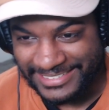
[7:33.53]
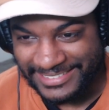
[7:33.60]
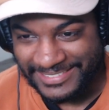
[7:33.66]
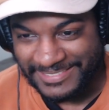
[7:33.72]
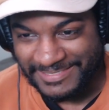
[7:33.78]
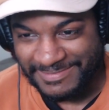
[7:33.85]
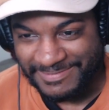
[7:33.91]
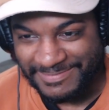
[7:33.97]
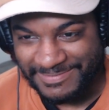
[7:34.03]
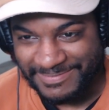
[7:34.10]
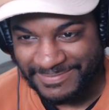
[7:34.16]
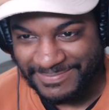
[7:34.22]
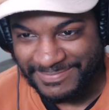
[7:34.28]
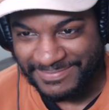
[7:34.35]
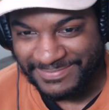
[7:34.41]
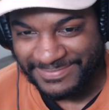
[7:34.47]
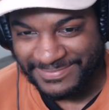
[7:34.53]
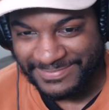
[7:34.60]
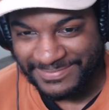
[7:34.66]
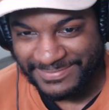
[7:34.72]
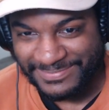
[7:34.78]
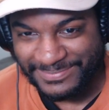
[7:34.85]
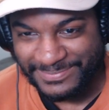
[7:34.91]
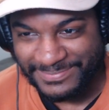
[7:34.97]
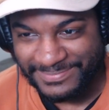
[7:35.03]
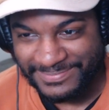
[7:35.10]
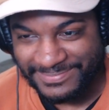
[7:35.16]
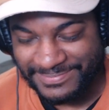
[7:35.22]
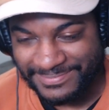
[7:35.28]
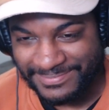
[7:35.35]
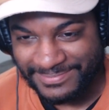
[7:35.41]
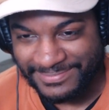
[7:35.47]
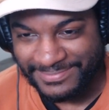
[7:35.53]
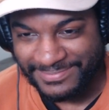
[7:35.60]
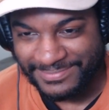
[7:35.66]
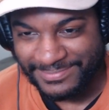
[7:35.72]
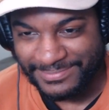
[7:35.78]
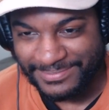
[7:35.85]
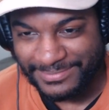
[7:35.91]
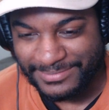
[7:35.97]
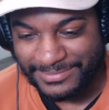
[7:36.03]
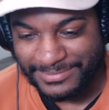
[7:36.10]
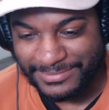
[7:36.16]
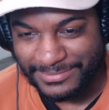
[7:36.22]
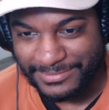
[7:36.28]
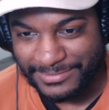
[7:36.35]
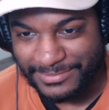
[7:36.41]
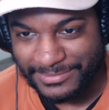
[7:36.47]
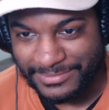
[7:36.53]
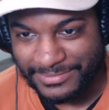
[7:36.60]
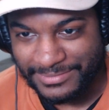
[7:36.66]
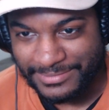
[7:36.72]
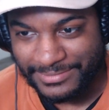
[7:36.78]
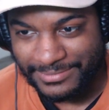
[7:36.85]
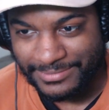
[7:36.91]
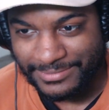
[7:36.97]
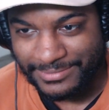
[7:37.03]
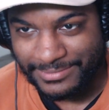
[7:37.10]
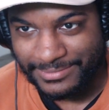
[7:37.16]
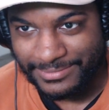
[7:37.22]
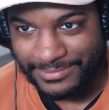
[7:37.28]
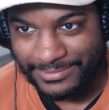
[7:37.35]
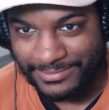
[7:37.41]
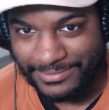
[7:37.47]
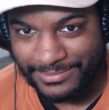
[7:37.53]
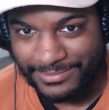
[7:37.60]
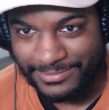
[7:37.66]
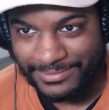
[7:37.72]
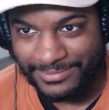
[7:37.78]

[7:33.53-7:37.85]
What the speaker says: Nothing is said.